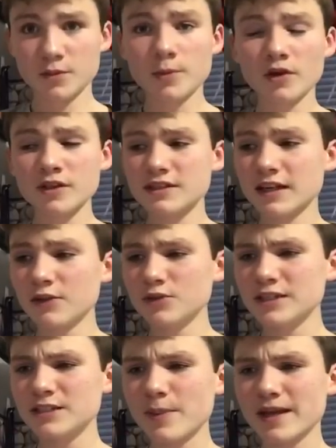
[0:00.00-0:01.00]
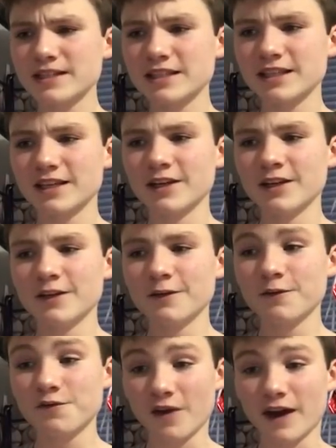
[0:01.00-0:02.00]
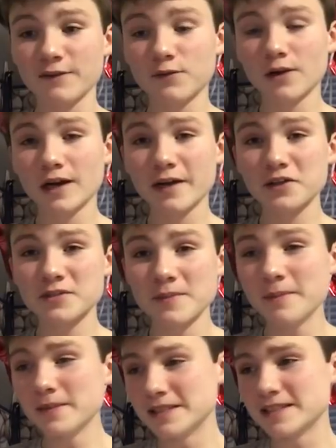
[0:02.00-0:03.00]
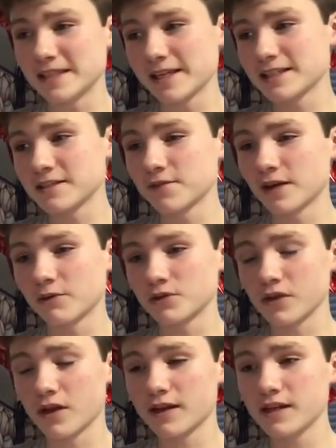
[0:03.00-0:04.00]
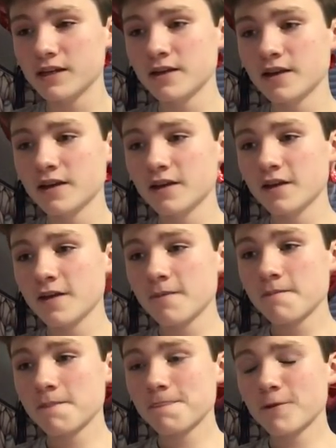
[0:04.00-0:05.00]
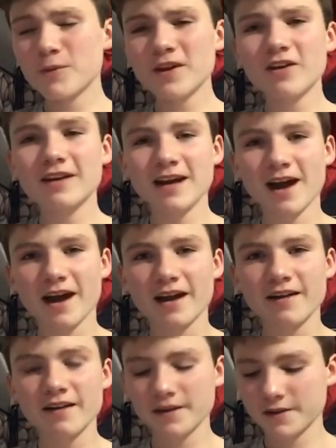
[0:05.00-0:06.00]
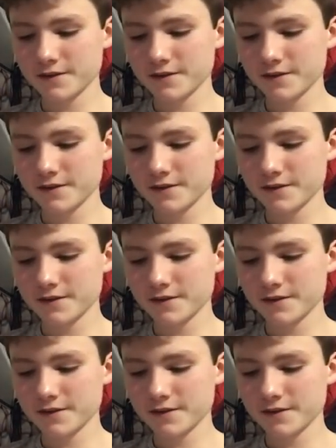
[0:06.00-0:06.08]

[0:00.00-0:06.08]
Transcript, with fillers: To be honest, I was expecting five walkouts, maybe six if I was lucky. We got nine.